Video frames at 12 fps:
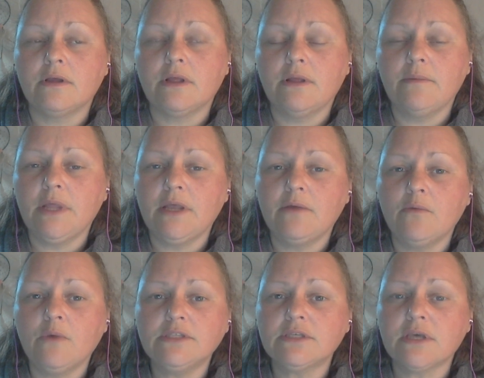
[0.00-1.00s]
like
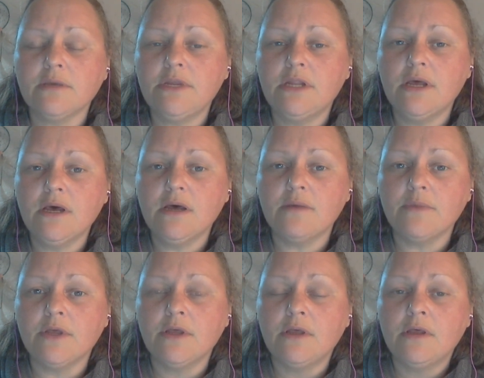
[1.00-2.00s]
what's coming up,
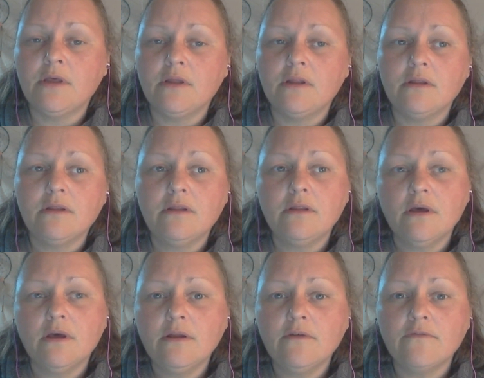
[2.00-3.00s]

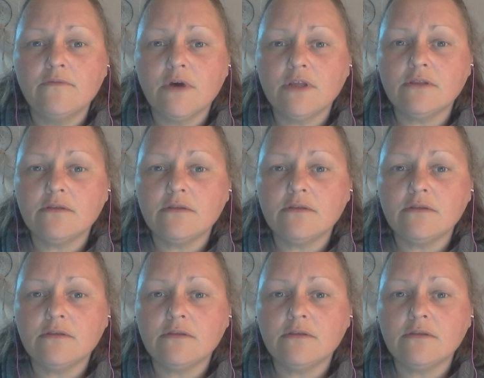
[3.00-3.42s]
none of what